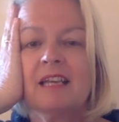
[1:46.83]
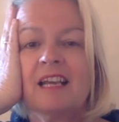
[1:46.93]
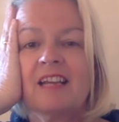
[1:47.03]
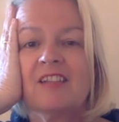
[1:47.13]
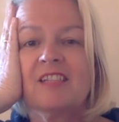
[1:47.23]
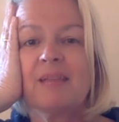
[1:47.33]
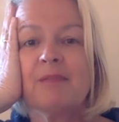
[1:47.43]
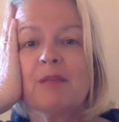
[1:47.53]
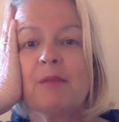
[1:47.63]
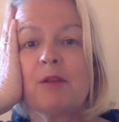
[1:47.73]
and at the same
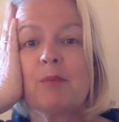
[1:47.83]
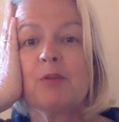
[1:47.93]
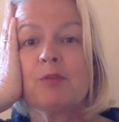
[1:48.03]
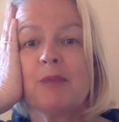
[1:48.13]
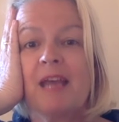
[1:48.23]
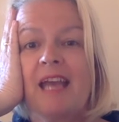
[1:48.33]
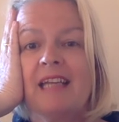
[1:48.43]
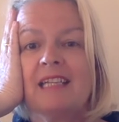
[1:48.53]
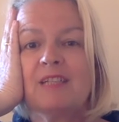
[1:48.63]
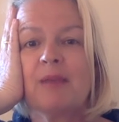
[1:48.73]
time I'm going to push my head
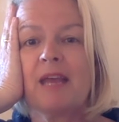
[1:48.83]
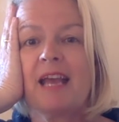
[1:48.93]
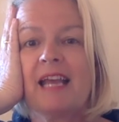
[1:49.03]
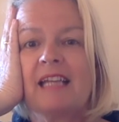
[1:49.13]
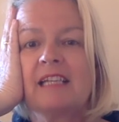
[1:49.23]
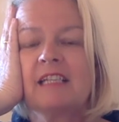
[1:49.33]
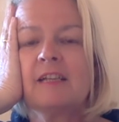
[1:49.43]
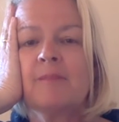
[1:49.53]
into my hand